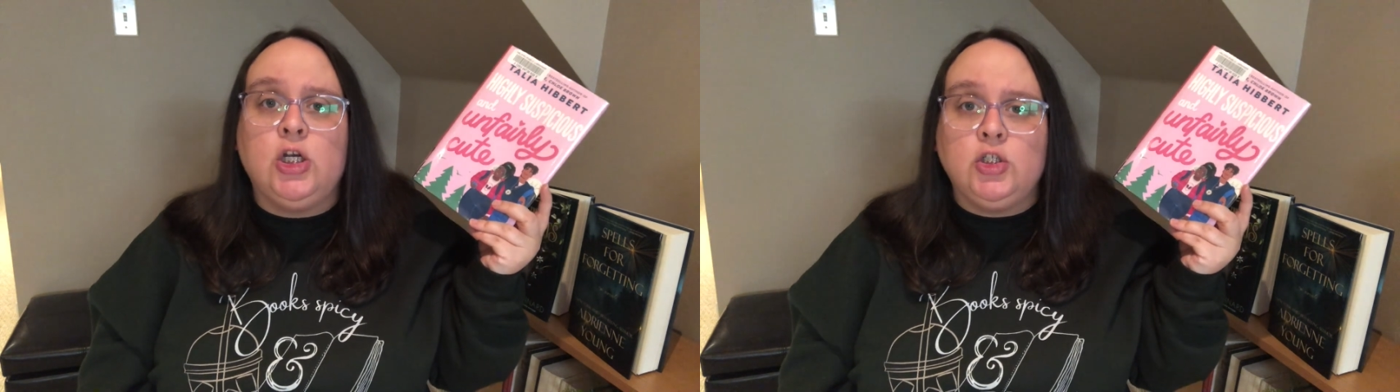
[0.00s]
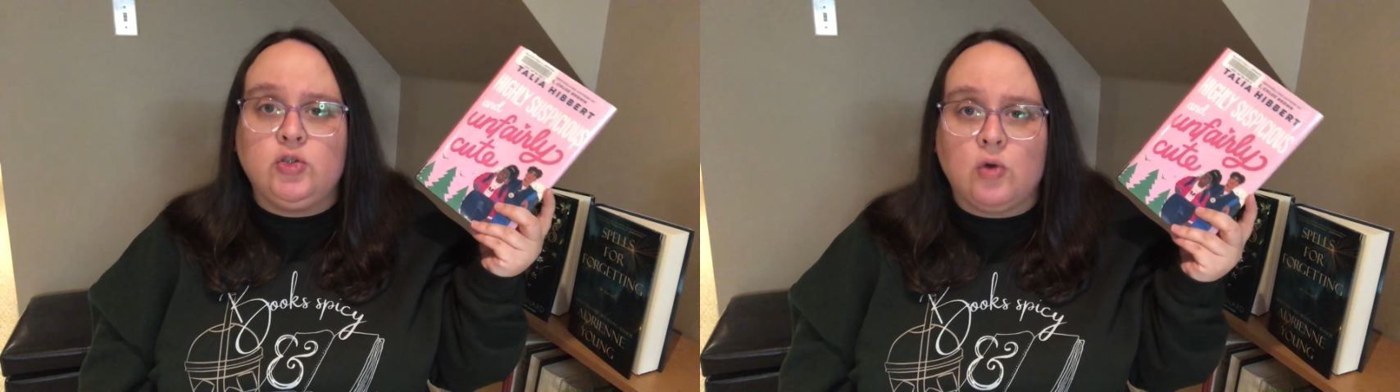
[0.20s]

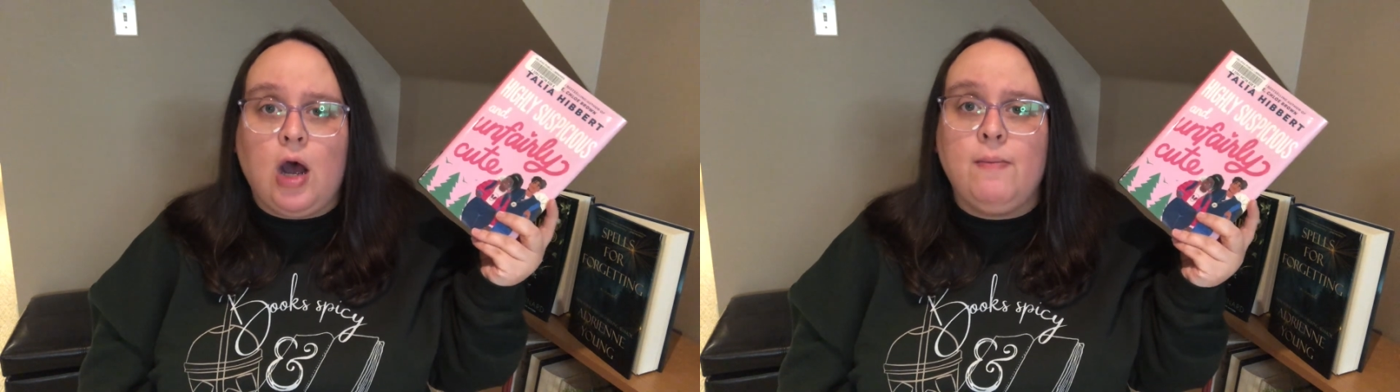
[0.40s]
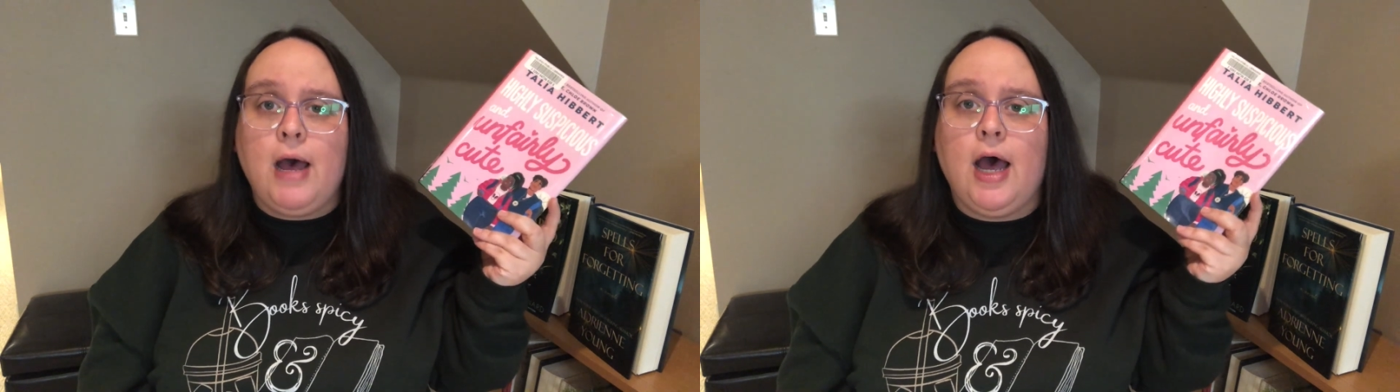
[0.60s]

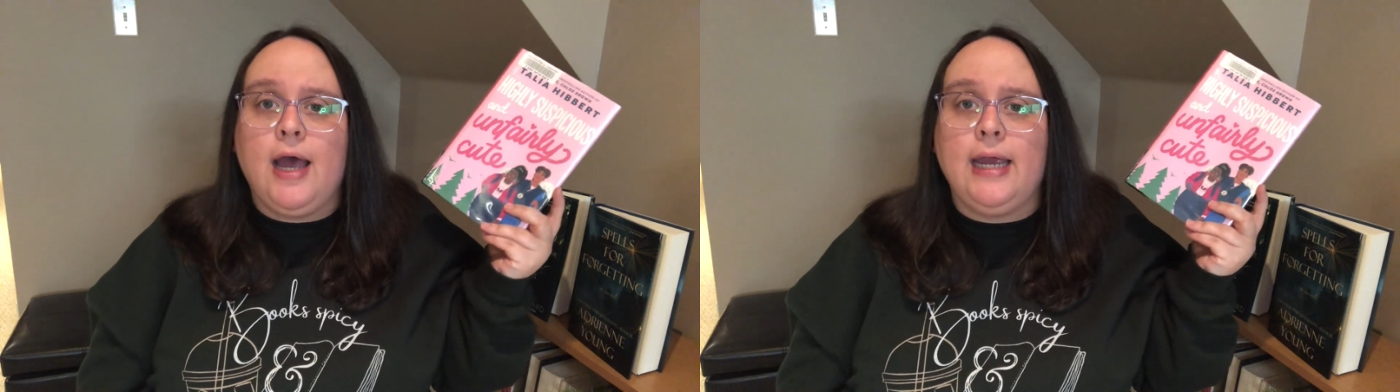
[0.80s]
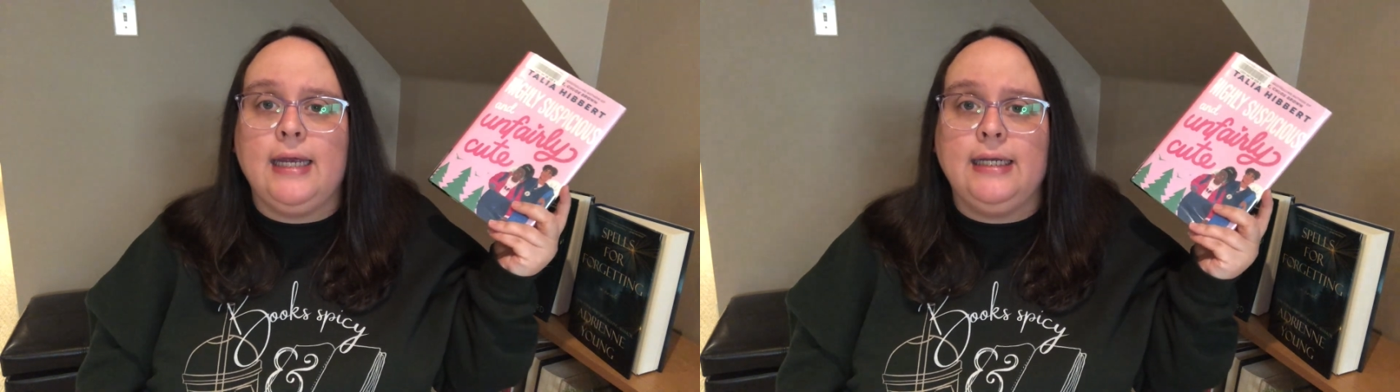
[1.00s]
trauma
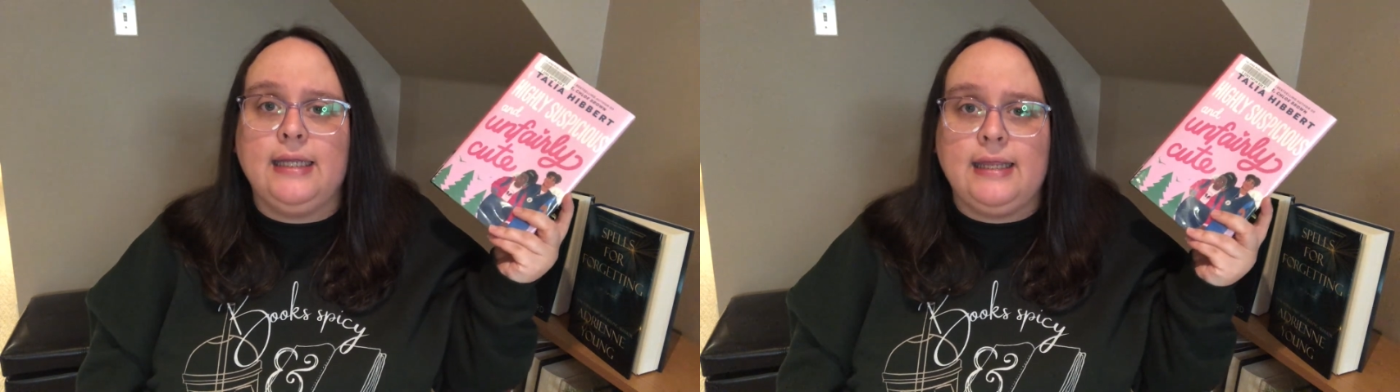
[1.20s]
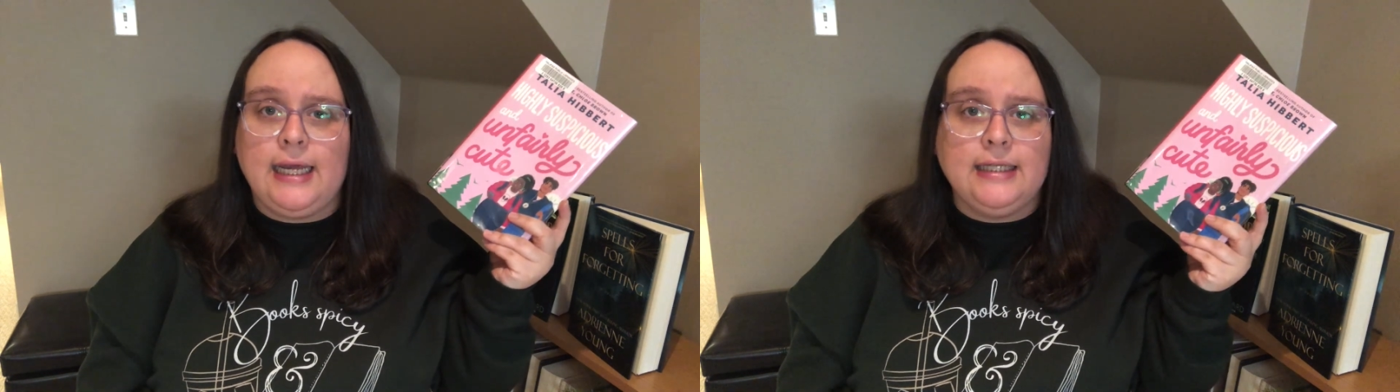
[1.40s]
and
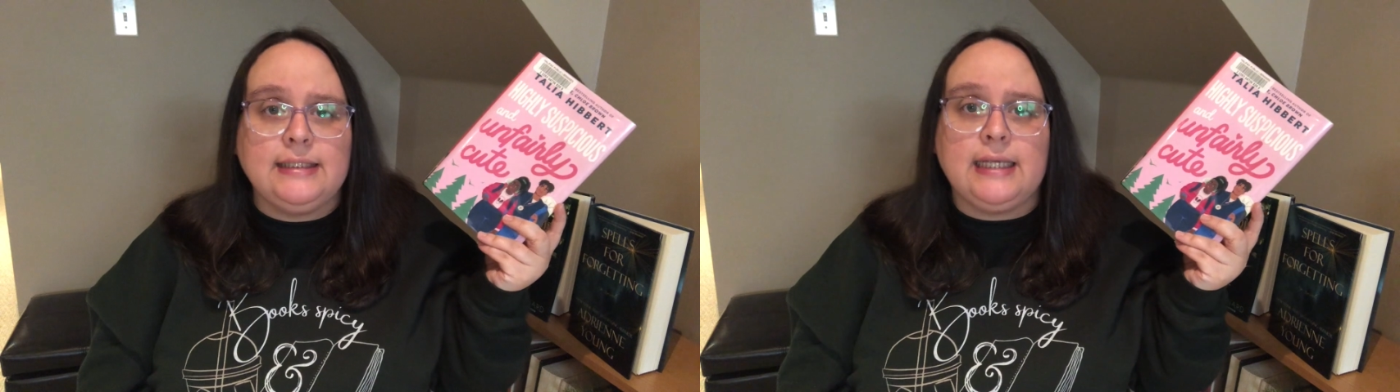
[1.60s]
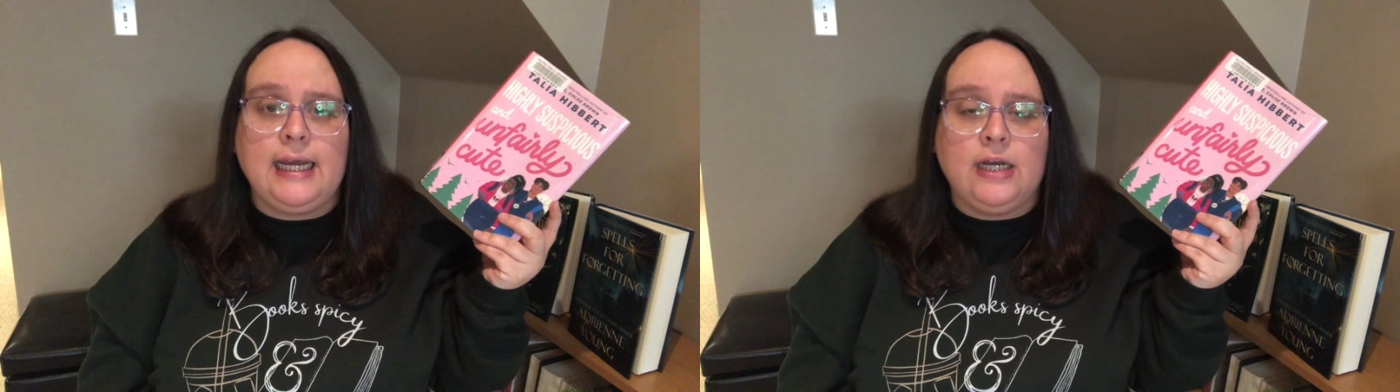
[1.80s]

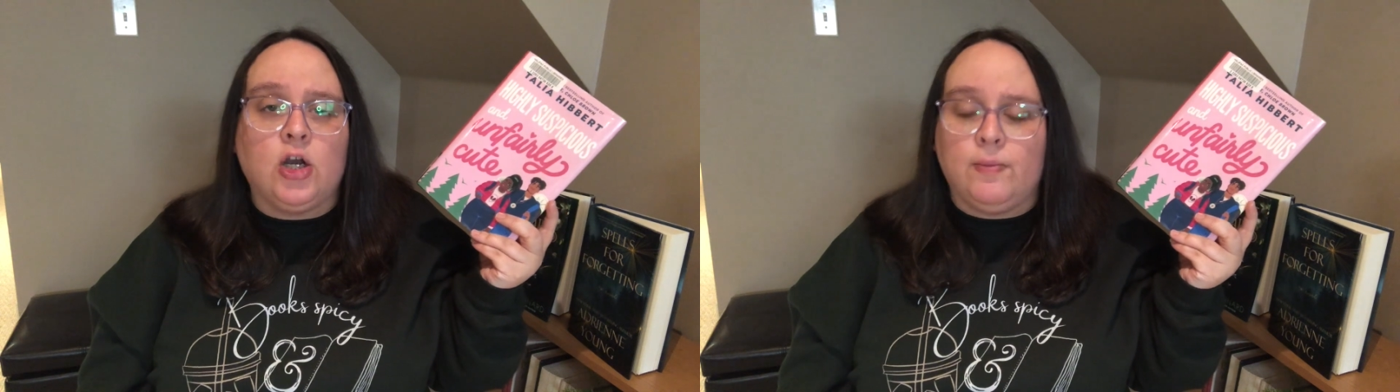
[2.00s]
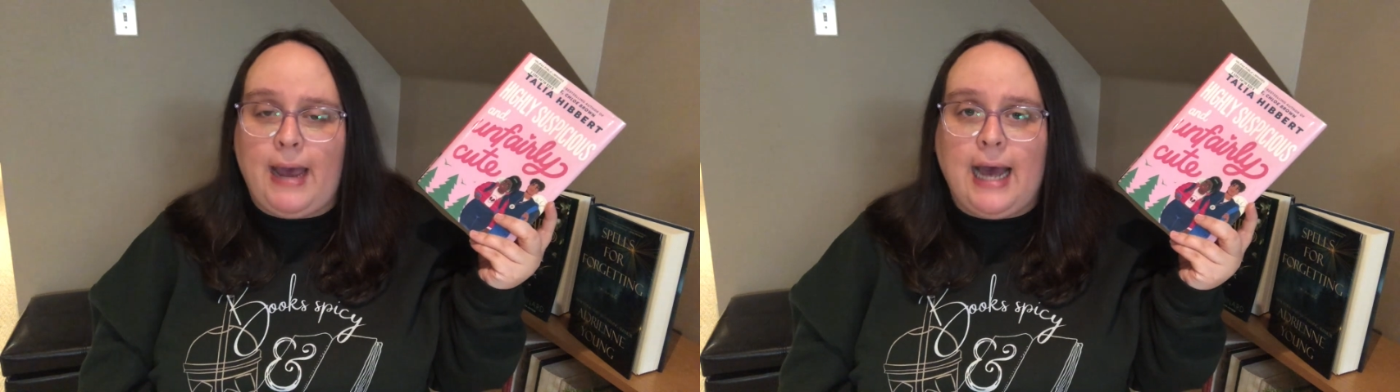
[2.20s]
things in
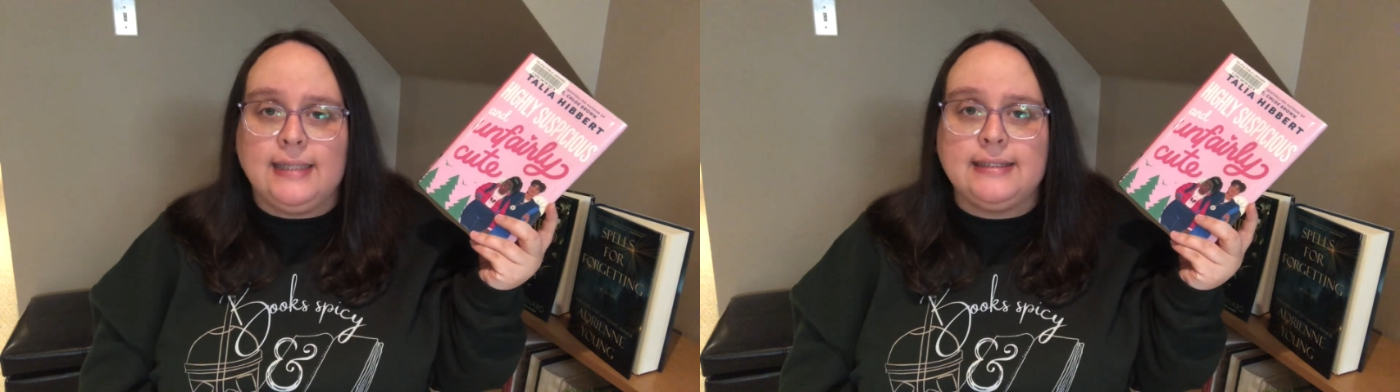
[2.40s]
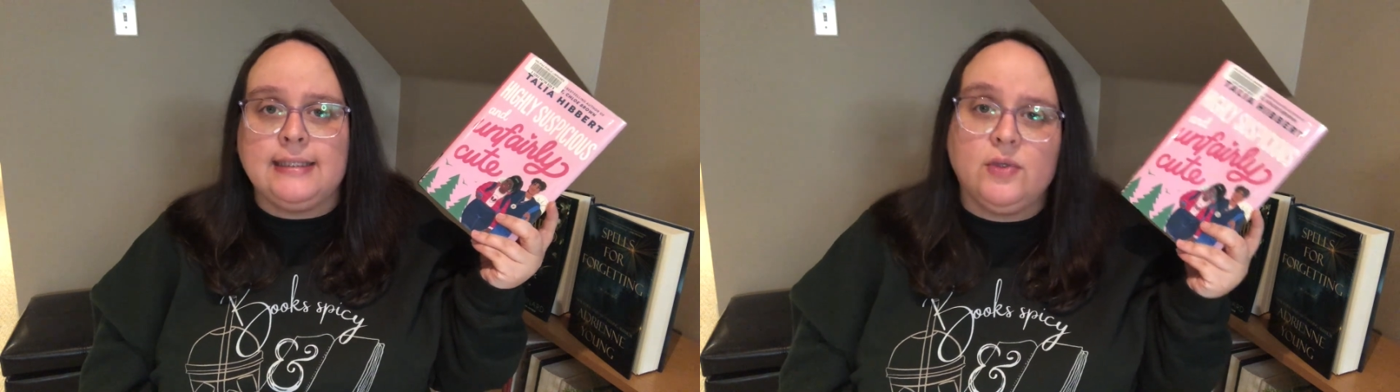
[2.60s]
her
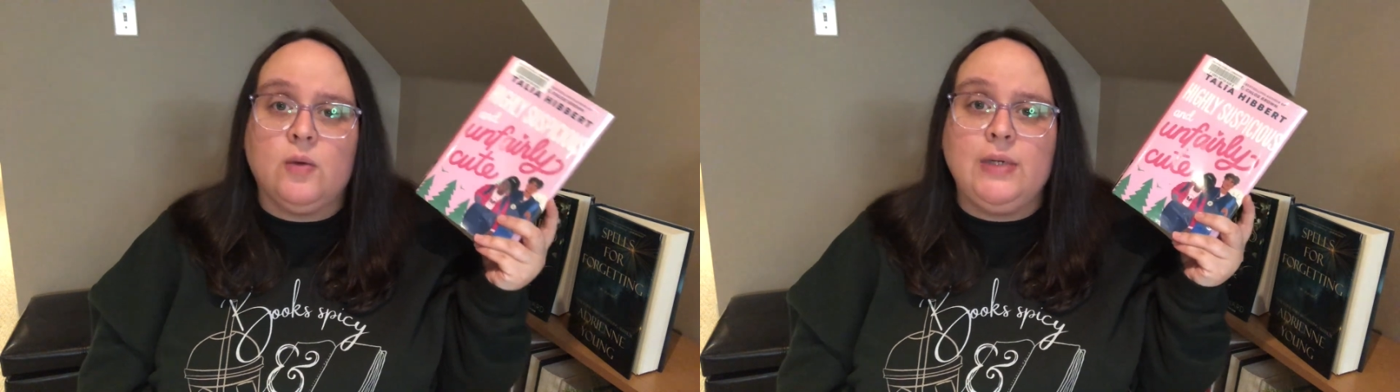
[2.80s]
past.